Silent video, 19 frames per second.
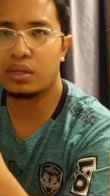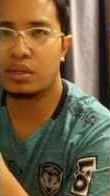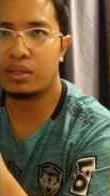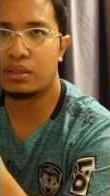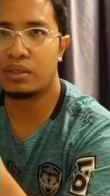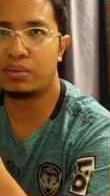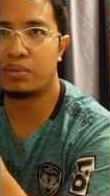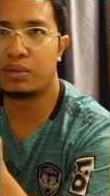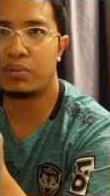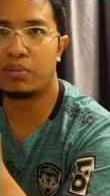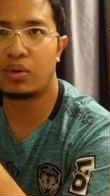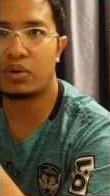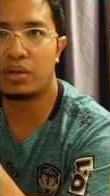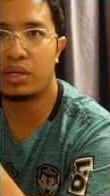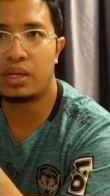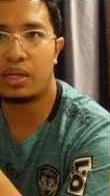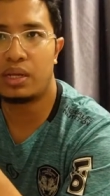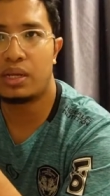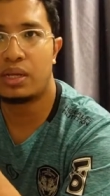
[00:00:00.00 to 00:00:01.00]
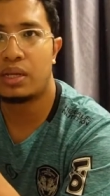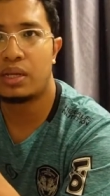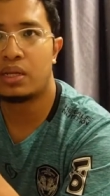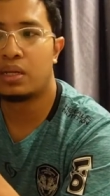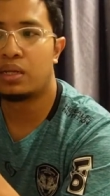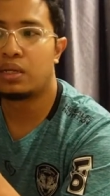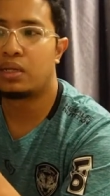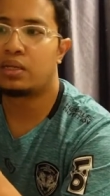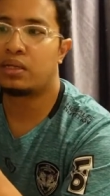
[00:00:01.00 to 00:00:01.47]
the main body.
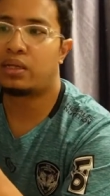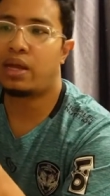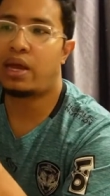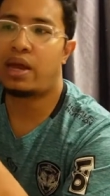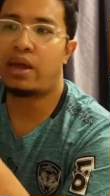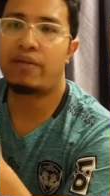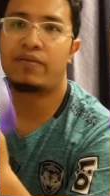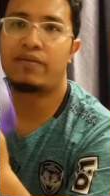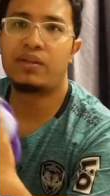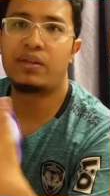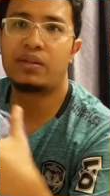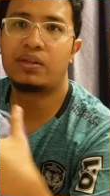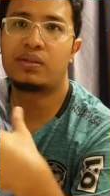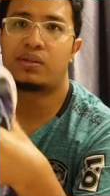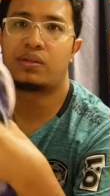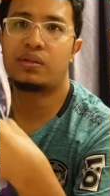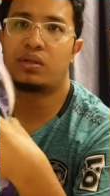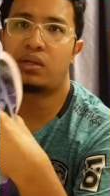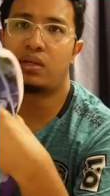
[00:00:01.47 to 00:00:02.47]
Have this